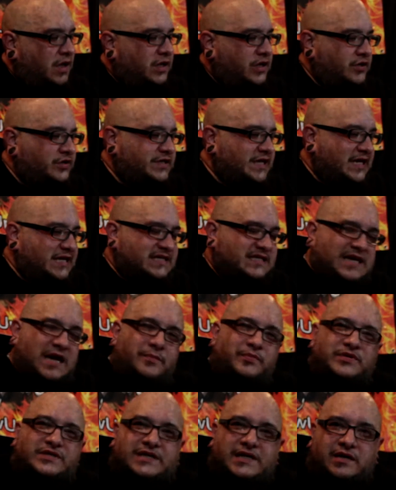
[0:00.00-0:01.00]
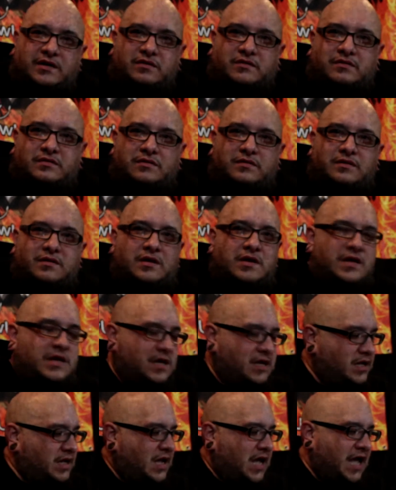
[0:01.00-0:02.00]
you take Cypress Hill,
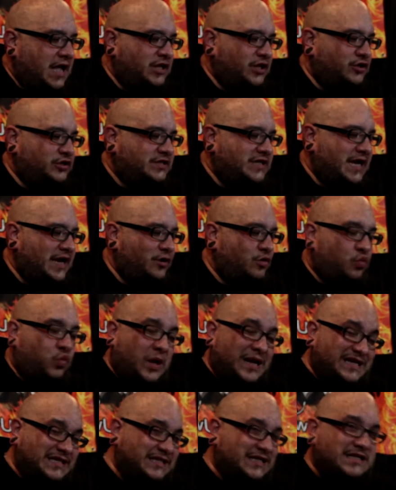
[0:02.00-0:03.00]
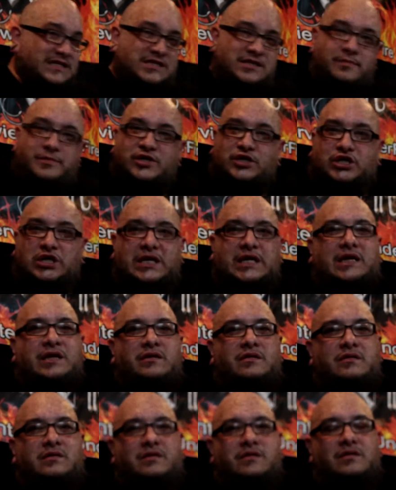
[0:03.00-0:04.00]
and you take Rage Against the
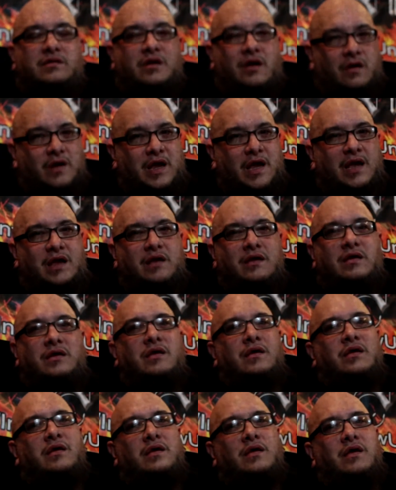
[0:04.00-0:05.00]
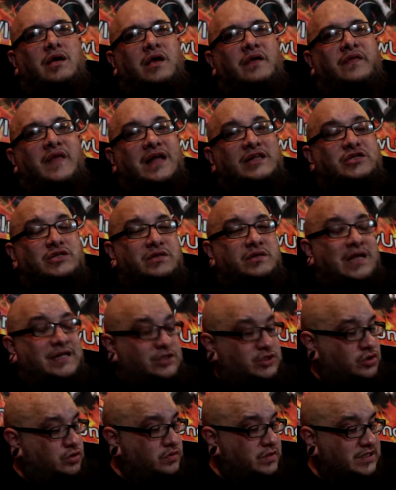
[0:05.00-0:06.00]
Machine, okay? And
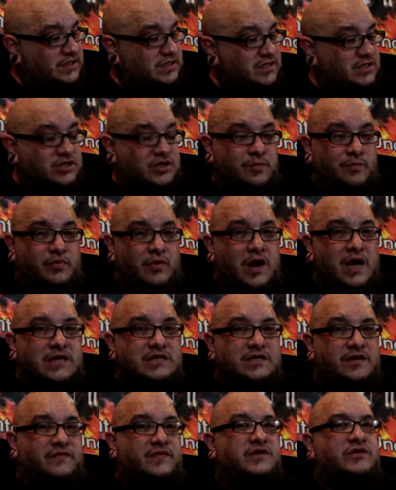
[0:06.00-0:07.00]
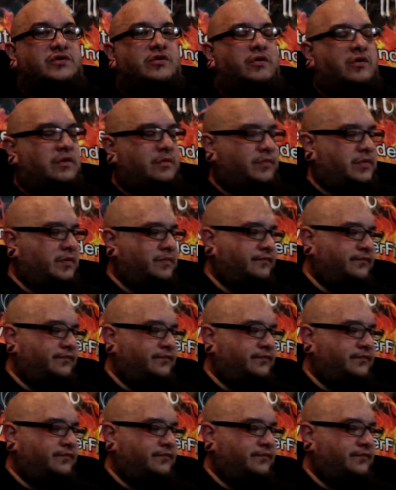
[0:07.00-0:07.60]
that's who this is comprised of, this group.